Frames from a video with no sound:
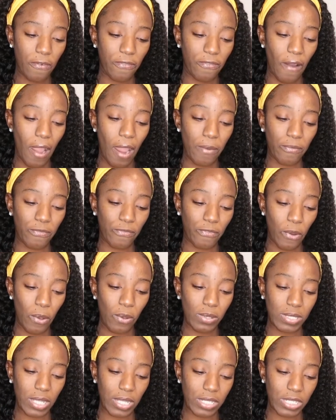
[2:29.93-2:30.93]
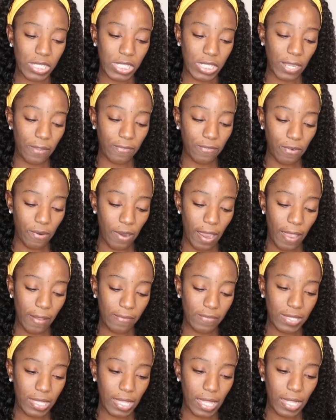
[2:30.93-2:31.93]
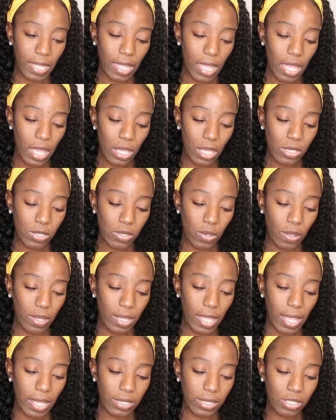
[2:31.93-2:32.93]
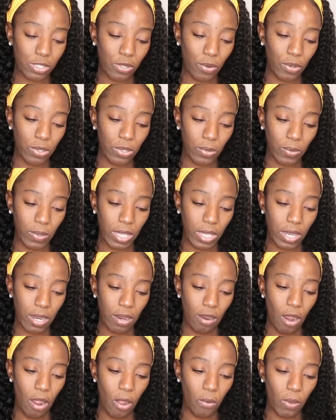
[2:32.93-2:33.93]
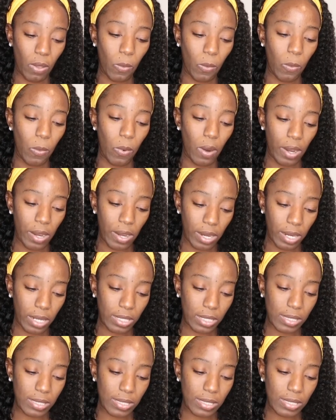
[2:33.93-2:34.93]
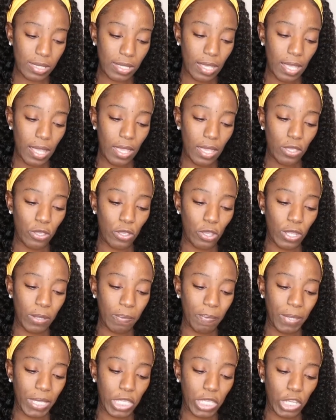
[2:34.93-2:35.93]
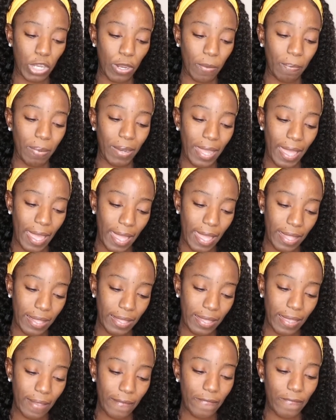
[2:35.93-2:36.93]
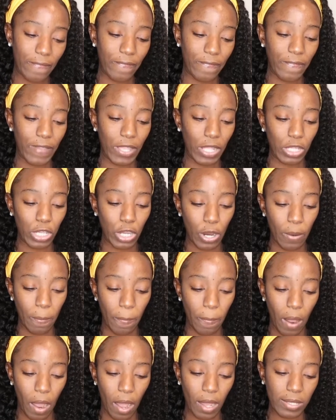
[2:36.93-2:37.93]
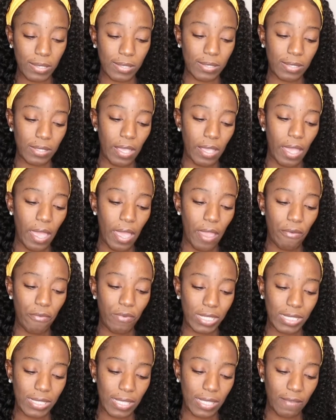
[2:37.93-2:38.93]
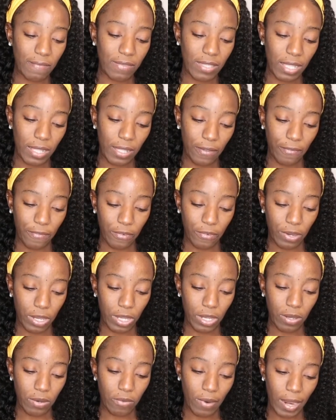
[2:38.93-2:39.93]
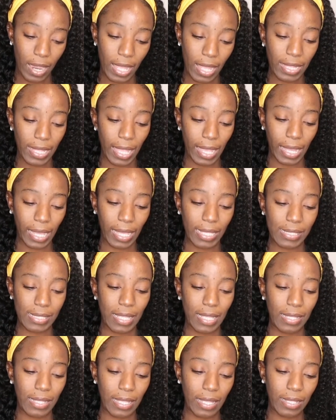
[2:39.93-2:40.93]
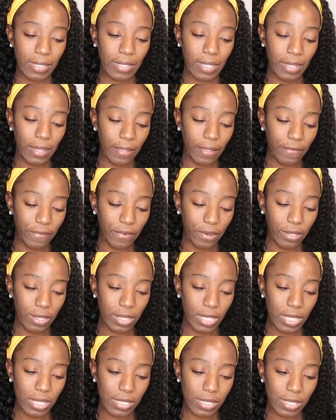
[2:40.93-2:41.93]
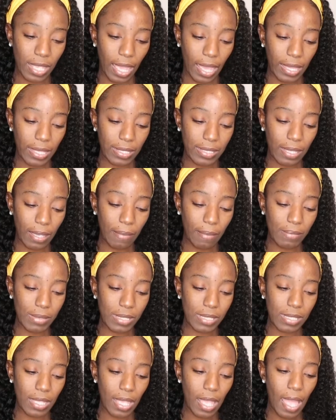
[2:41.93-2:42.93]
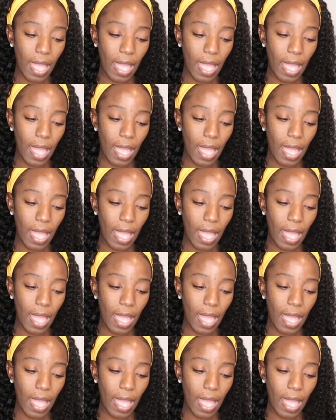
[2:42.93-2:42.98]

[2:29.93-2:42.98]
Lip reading: farm frozen, chef crafted. So they show you here how it works. You could pick your plan, fill your box, receive delivery, right? Like I said, they deliver these items,